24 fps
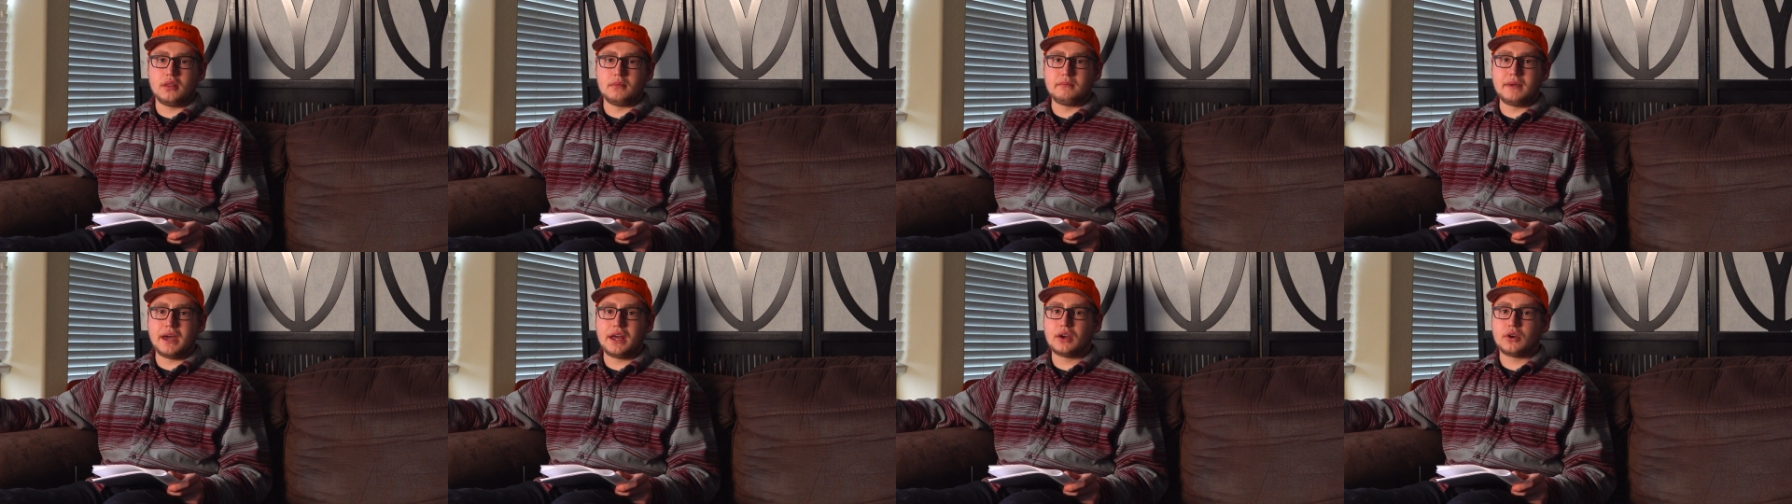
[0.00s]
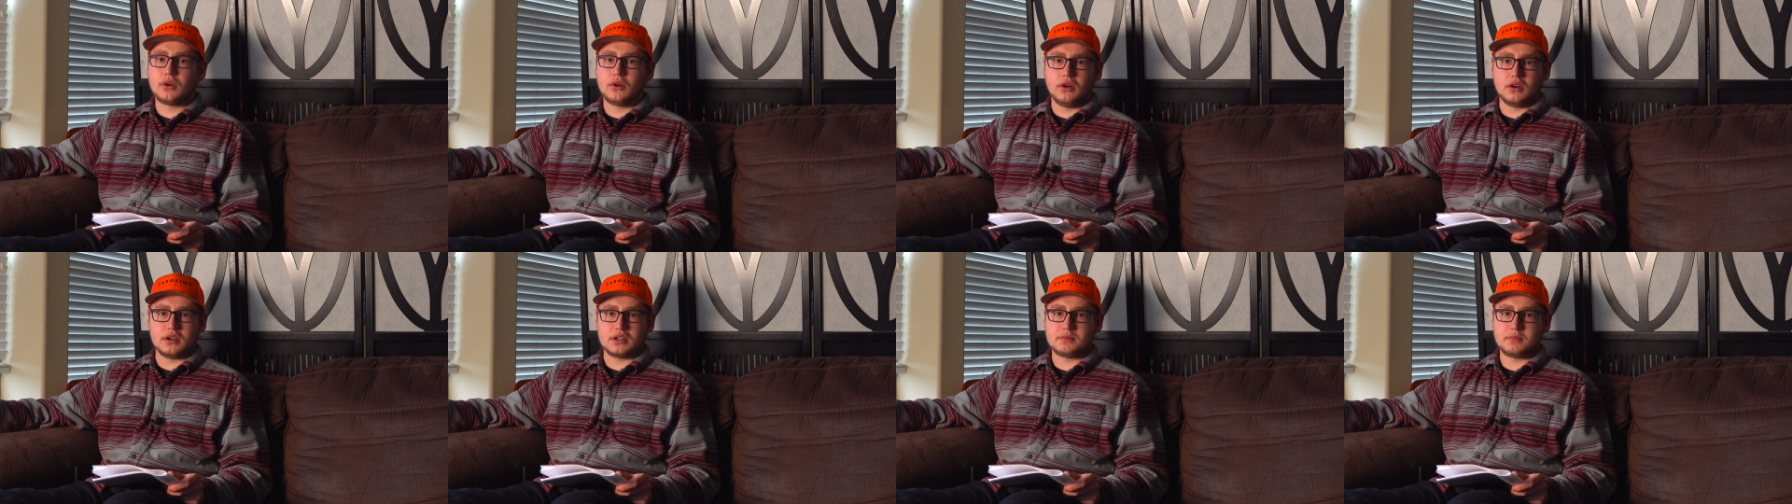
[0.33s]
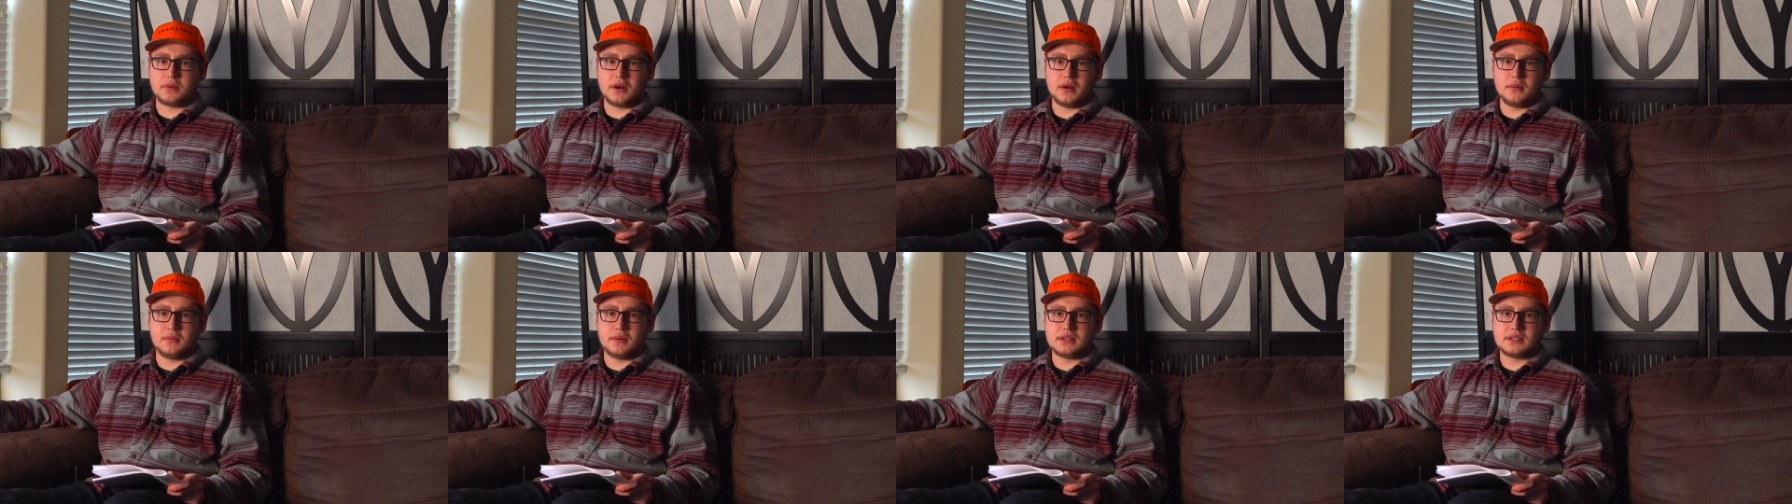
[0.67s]
the medical
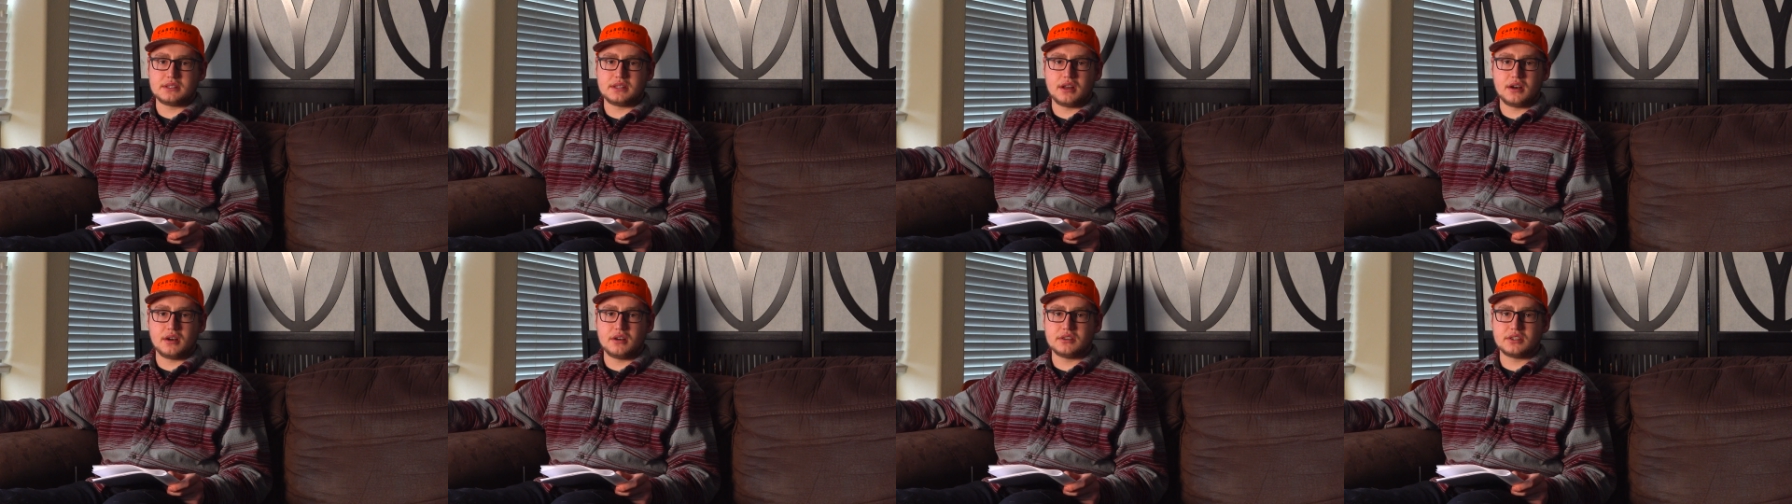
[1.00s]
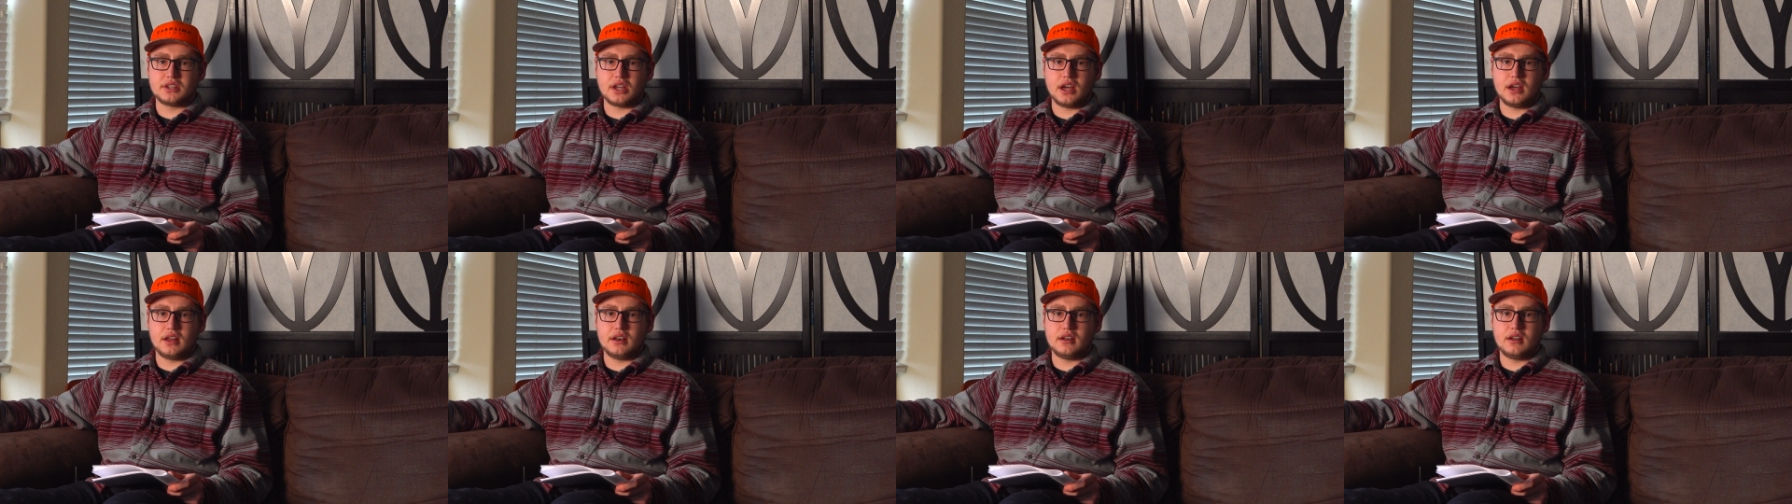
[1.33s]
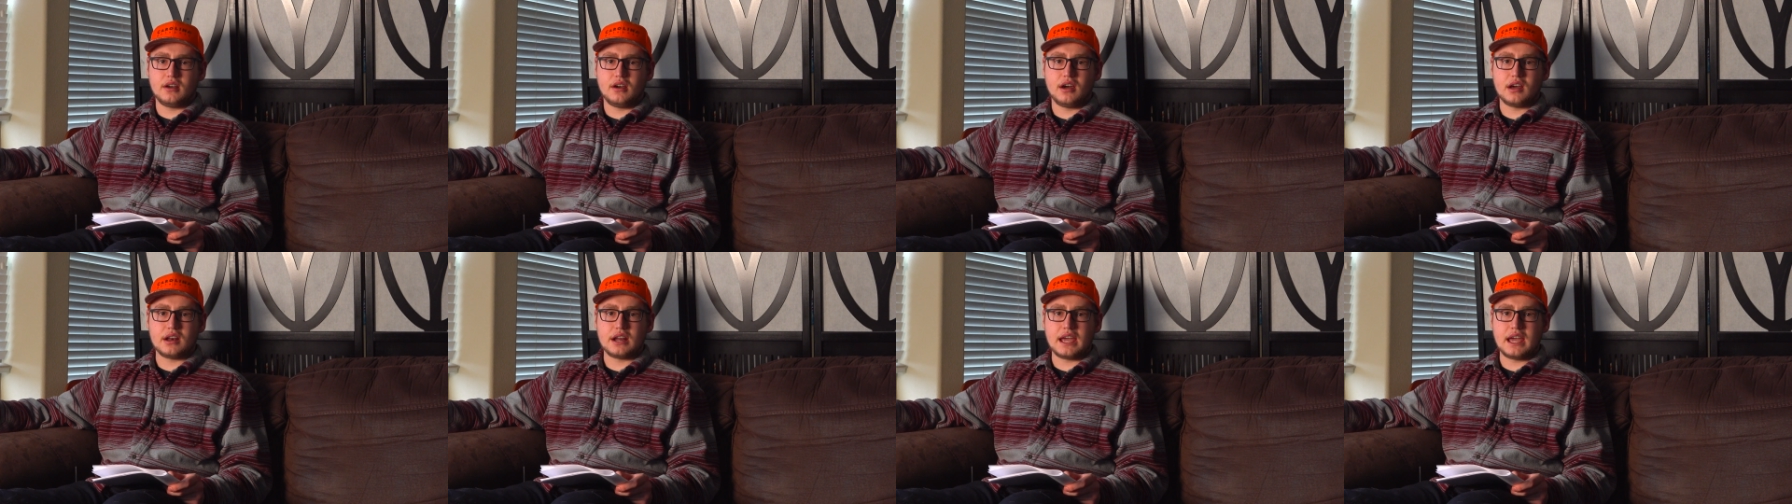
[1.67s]
experiments that are done
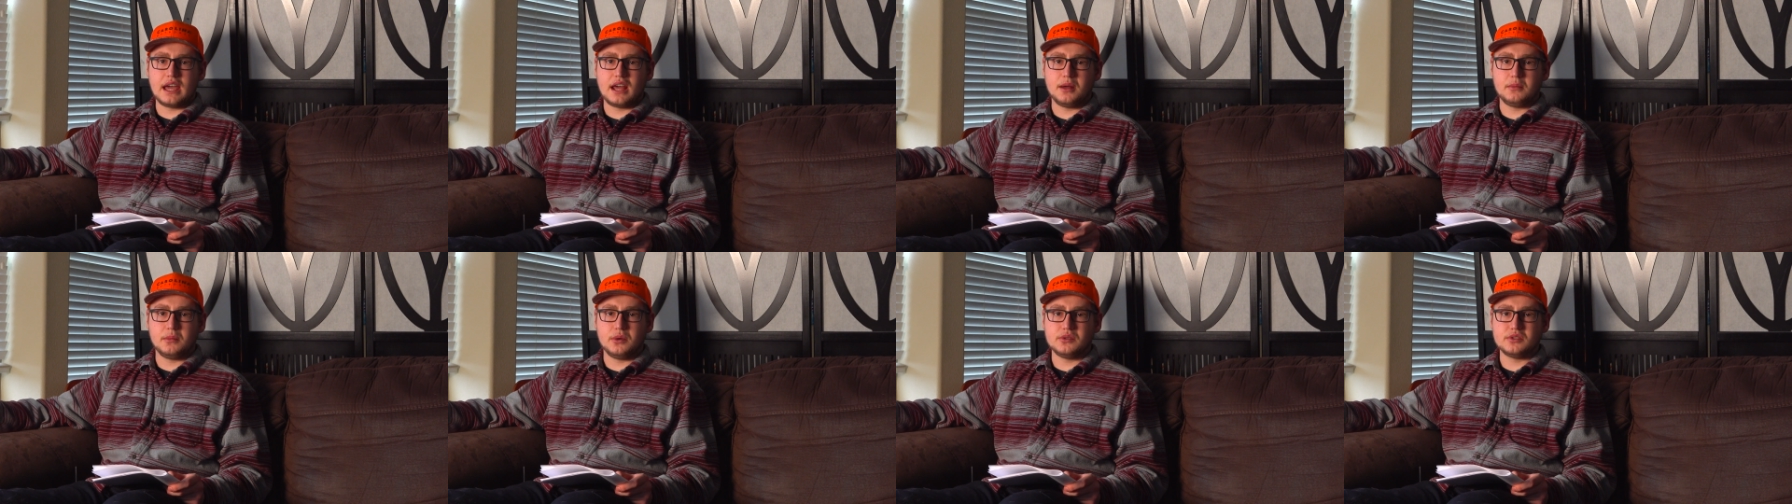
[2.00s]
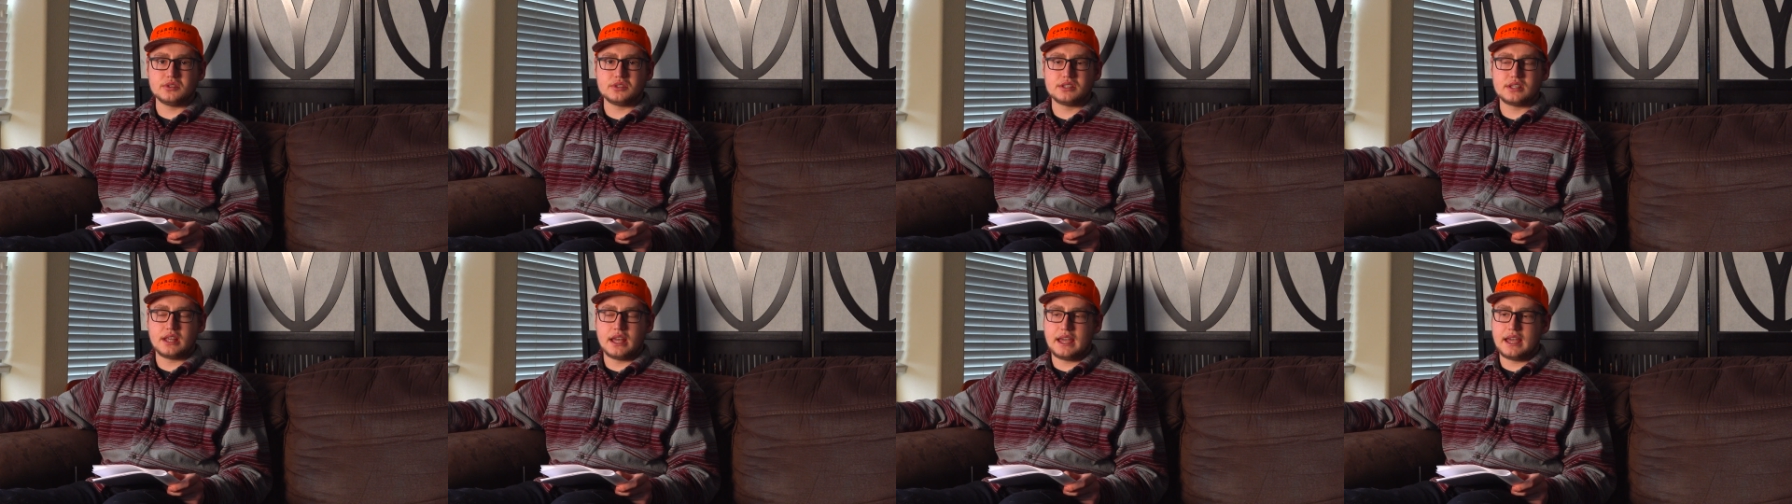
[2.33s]
on animals